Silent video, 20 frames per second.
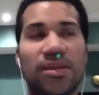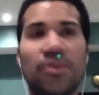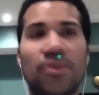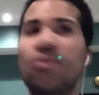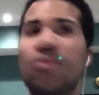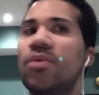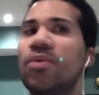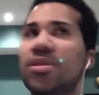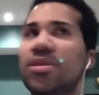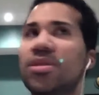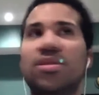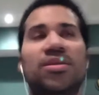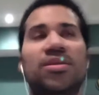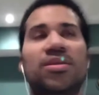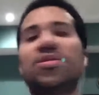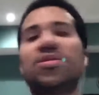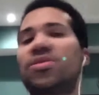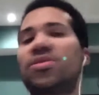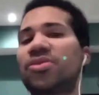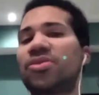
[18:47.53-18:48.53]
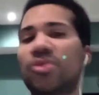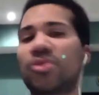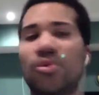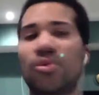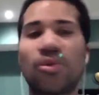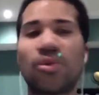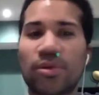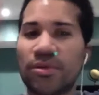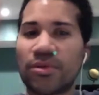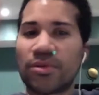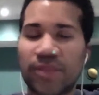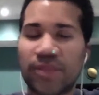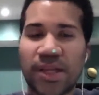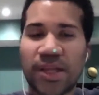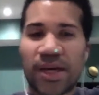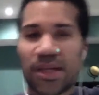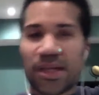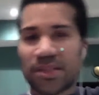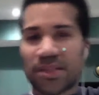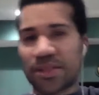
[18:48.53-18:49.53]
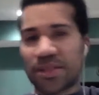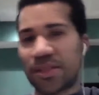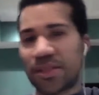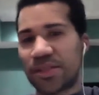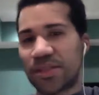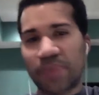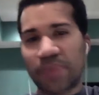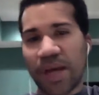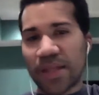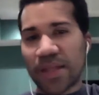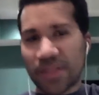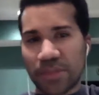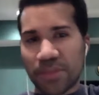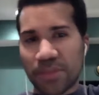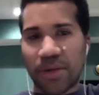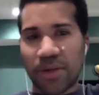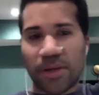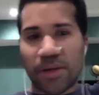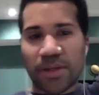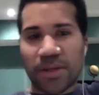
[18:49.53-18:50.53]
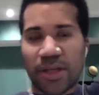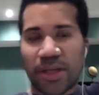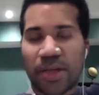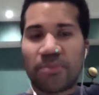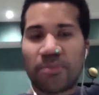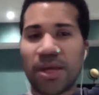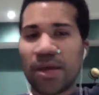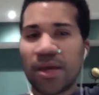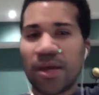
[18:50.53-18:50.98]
what's the score of last night's basketball game?